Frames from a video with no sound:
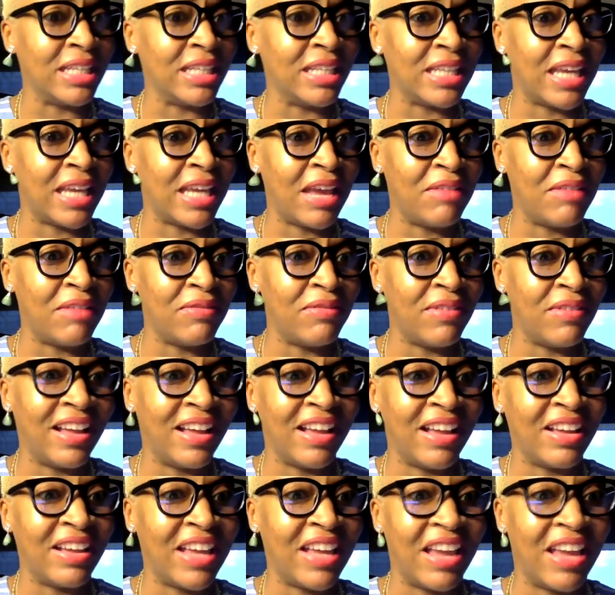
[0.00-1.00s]
I can't
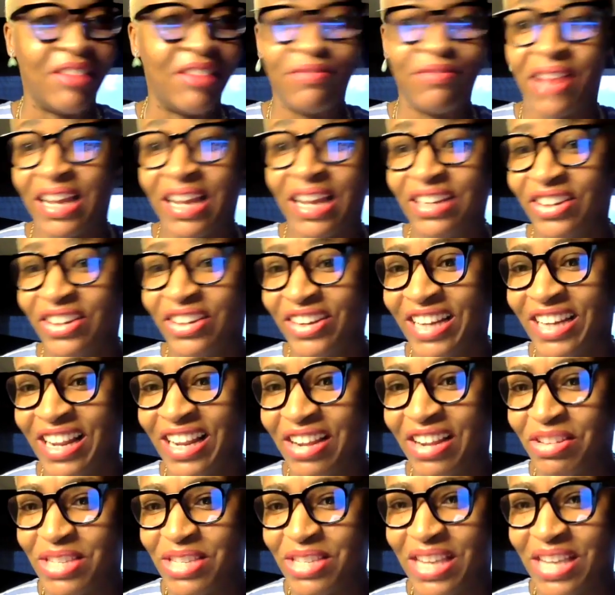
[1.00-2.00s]
find her.
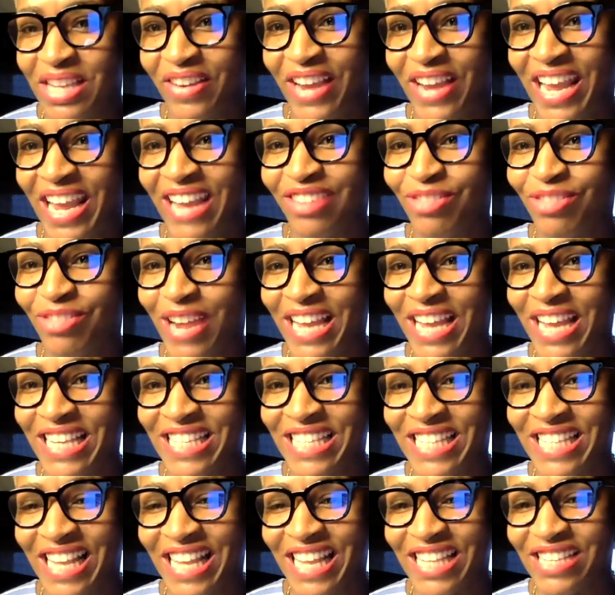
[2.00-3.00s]
I don't see her hand
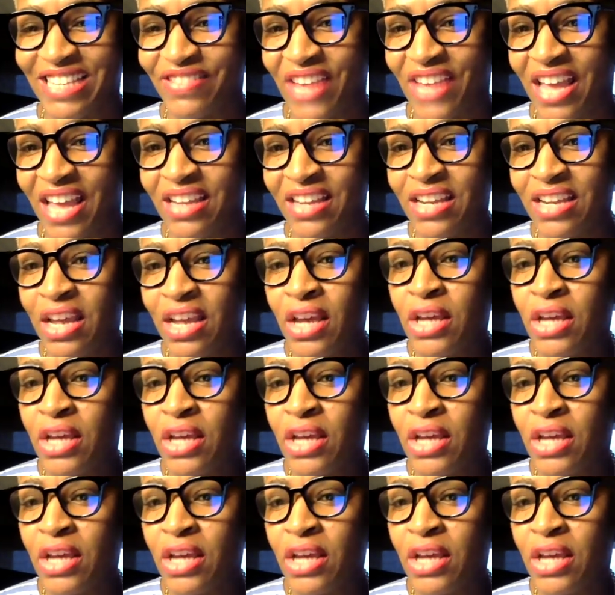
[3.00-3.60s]
raised as of yet.